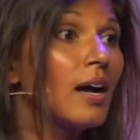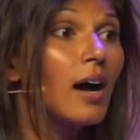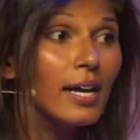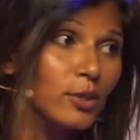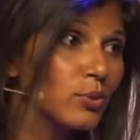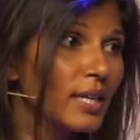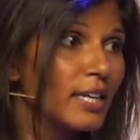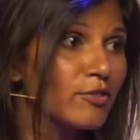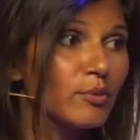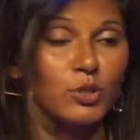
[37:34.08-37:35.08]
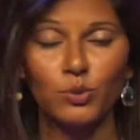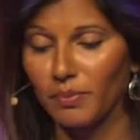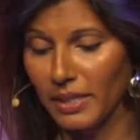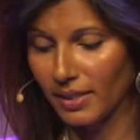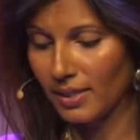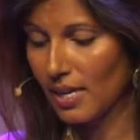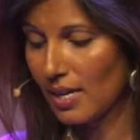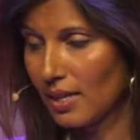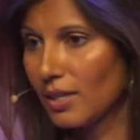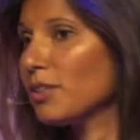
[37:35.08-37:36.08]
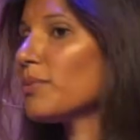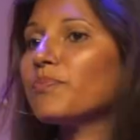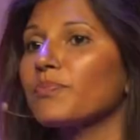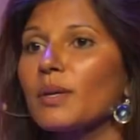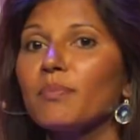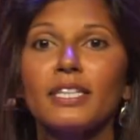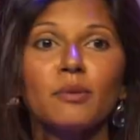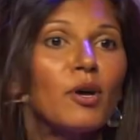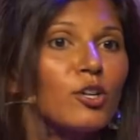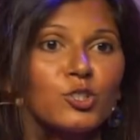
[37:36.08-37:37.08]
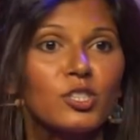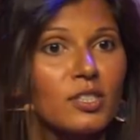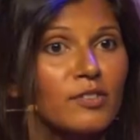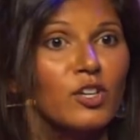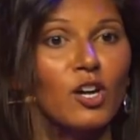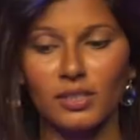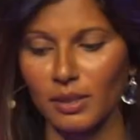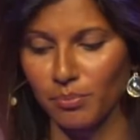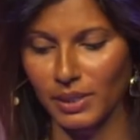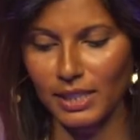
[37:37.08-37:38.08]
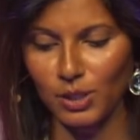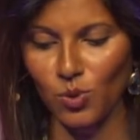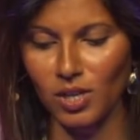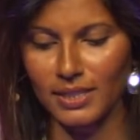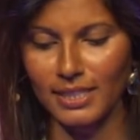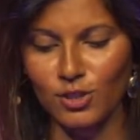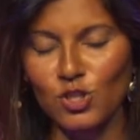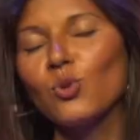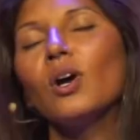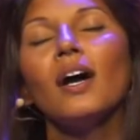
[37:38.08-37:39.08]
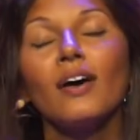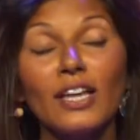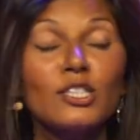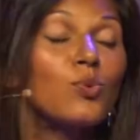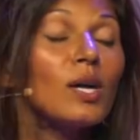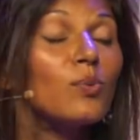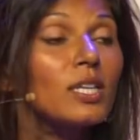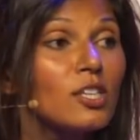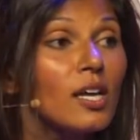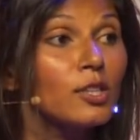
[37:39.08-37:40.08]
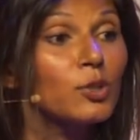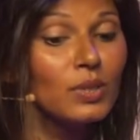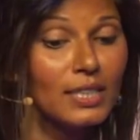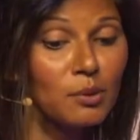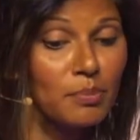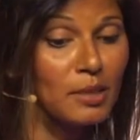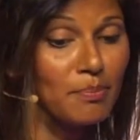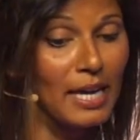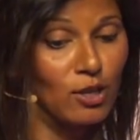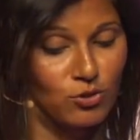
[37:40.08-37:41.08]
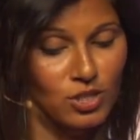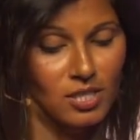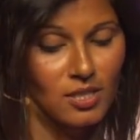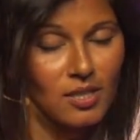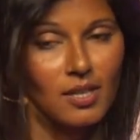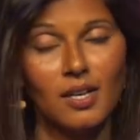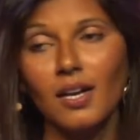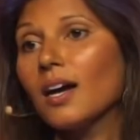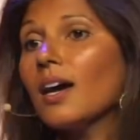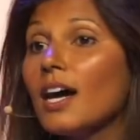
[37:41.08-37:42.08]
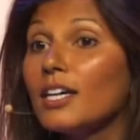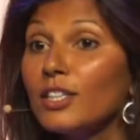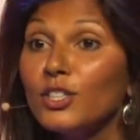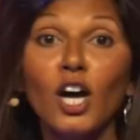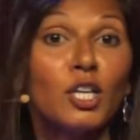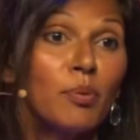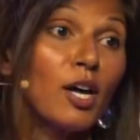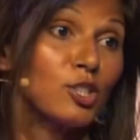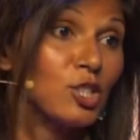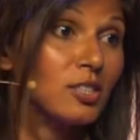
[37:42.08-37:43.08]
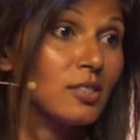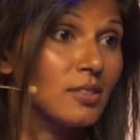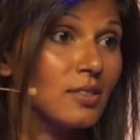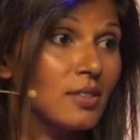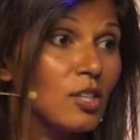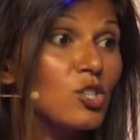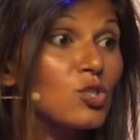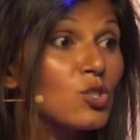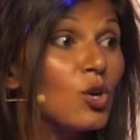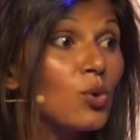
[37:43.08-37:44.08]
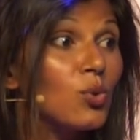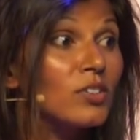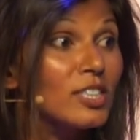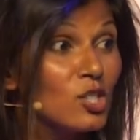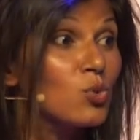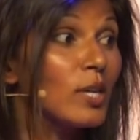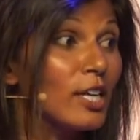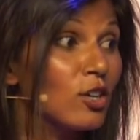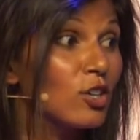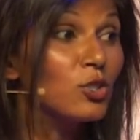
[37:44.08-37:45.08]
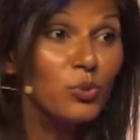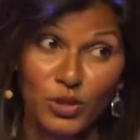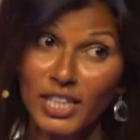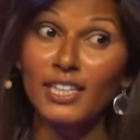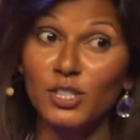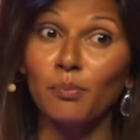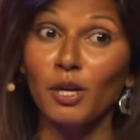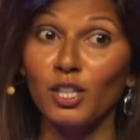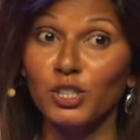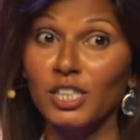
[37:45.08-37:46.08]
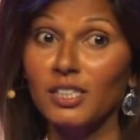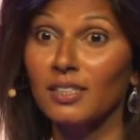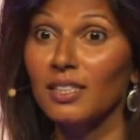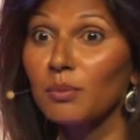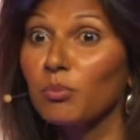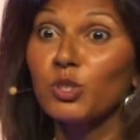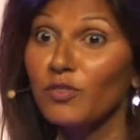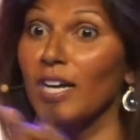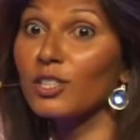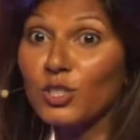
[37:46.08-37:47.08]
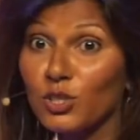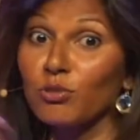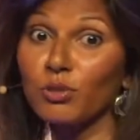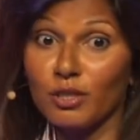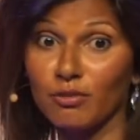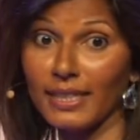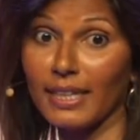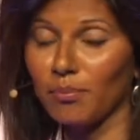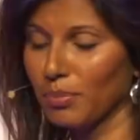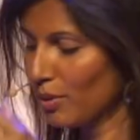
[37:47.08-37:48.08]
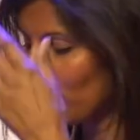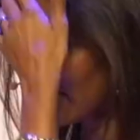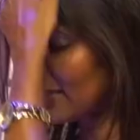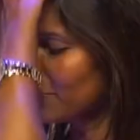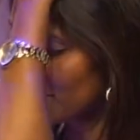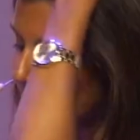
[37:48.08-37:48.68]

I know that from doing many, uh, many apologies that have gone completely wonky. So that's why I want to tell you a little bit about non apologies. So this is where you think it's apology, but you've actually screwed it right up, okay?